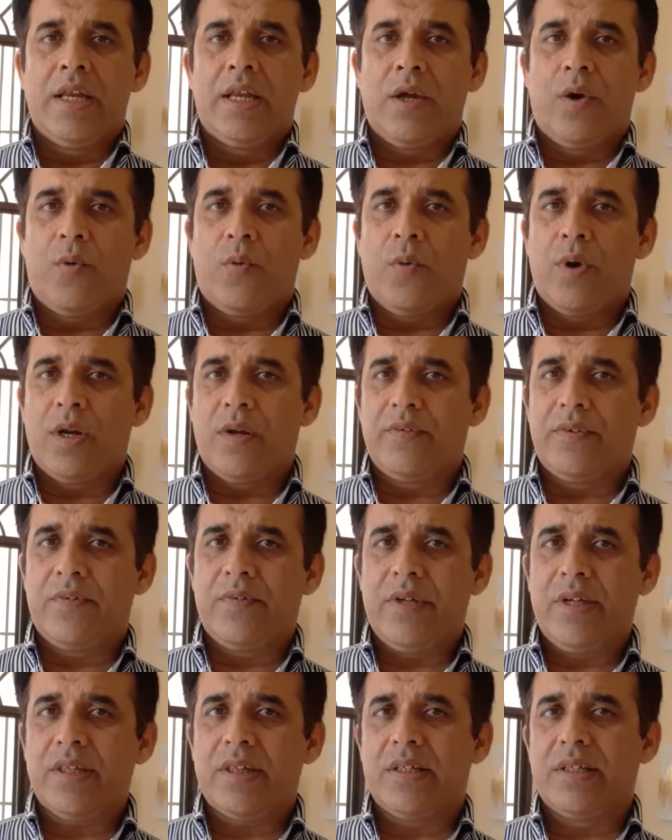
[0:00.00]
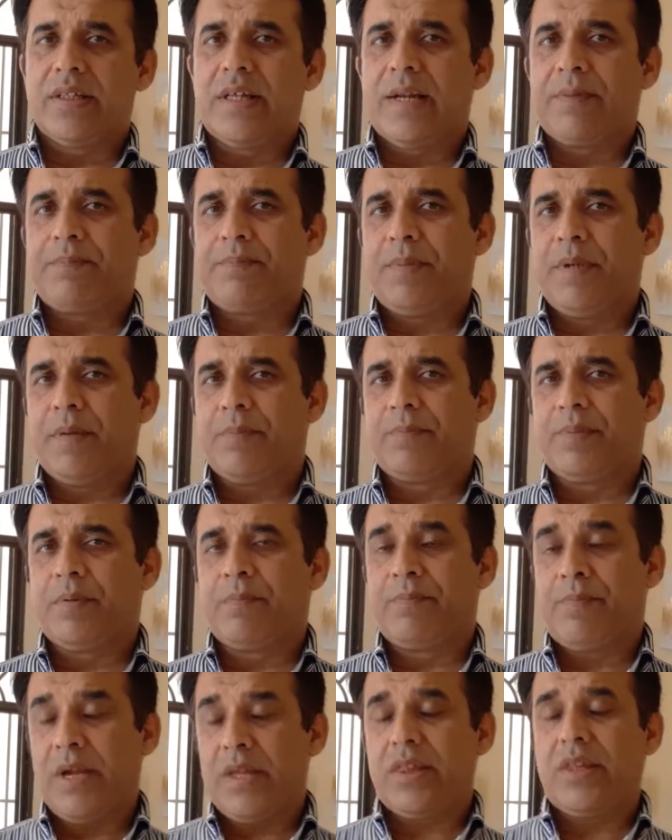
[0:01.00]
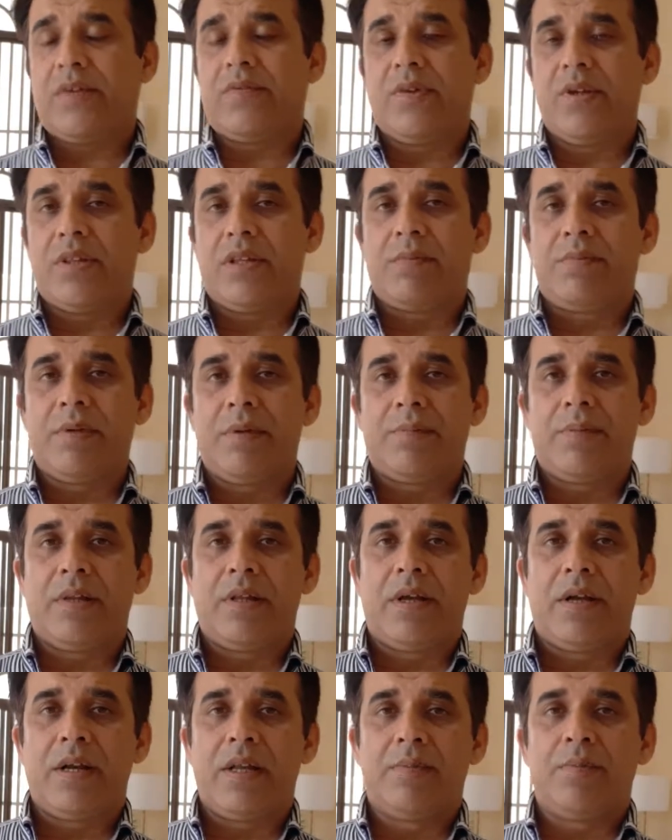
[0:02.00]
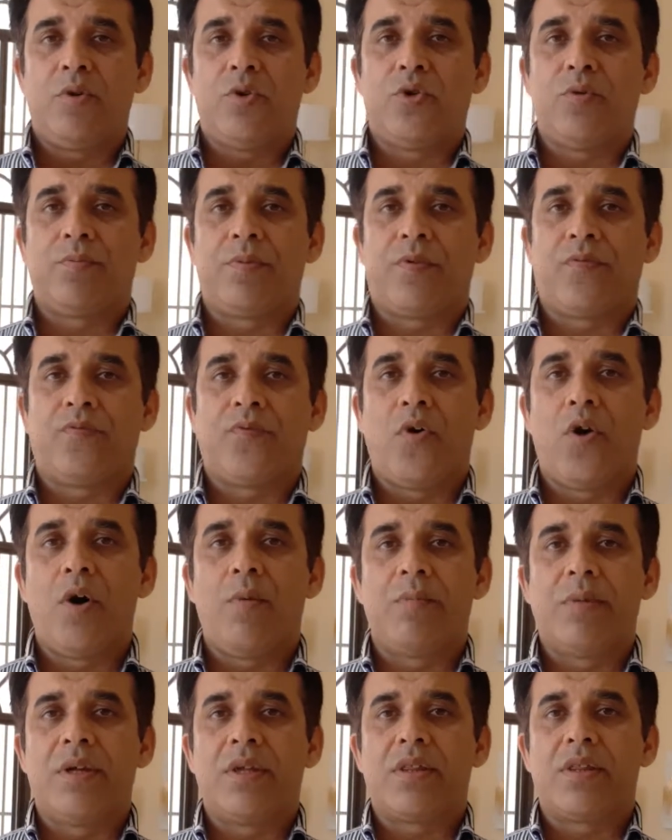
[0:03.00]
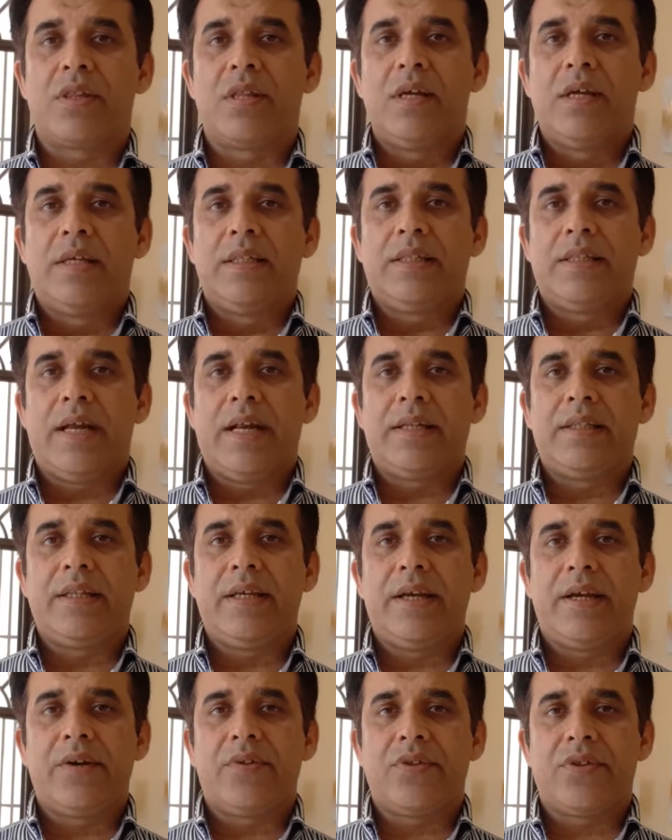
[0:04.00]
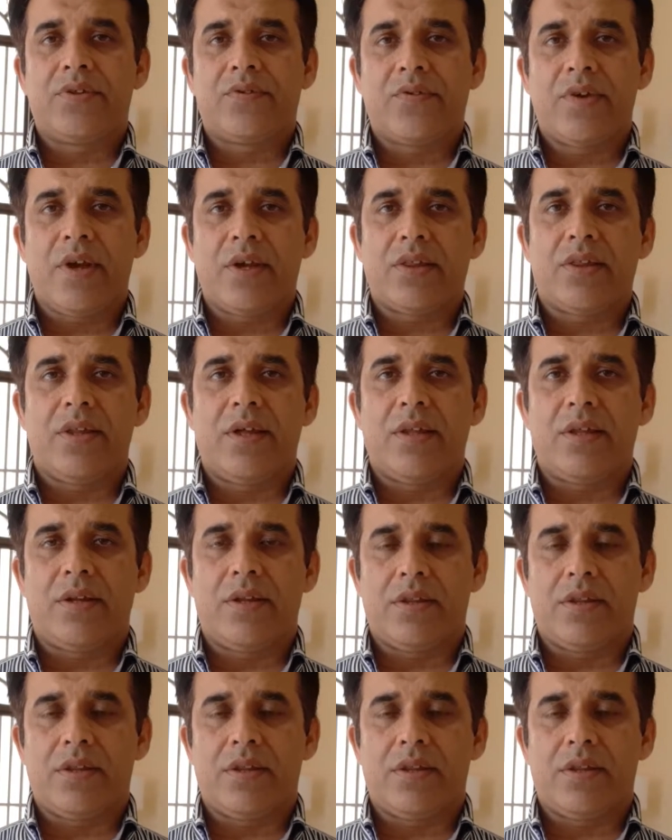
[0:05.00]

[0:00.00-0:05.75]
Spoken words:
Now, one of the basic reason people are unable to perform is that their stress